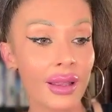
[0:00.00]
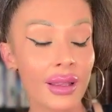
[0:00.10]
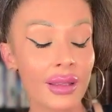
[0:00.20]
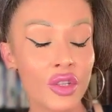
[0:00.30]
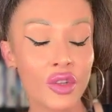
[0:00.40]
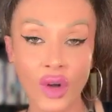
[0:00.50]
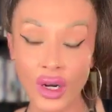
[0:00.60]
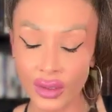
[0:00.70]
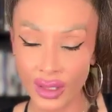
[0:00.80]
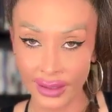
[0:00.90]

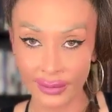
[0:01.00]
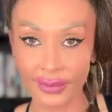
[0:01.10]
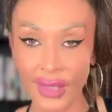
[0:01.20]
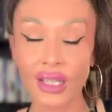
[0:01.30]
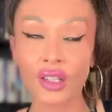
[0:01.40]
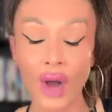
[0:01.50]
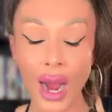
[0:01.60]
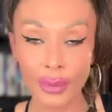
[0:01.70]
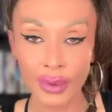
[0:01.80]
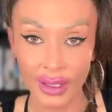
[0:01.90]
struggling and
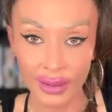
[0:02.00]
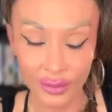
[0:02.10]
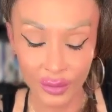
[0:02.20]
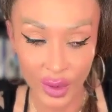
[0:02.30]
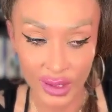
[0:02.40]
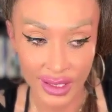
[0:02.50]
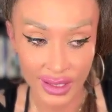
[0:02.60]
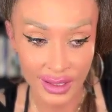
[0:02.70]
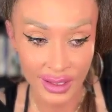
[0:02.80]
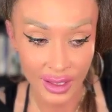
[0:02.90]
grappling with
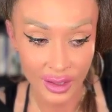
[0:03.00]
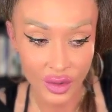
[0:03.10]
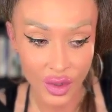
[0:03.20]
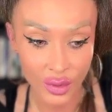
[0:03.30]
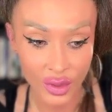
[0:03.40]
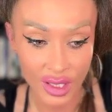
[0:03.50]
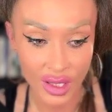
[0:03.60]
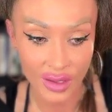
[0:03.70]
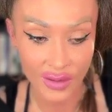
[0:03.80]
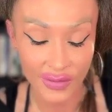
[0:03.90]
this notion
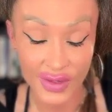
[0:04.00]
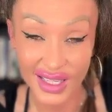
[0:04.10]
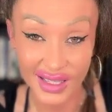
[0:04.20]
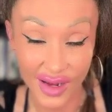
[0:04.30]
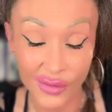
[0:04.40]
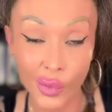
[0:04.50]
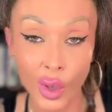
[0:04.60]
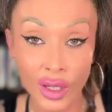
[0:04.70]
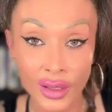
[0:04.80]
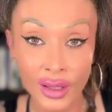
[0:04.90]
of
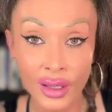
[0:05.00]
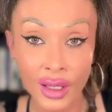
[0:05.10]
self-worth.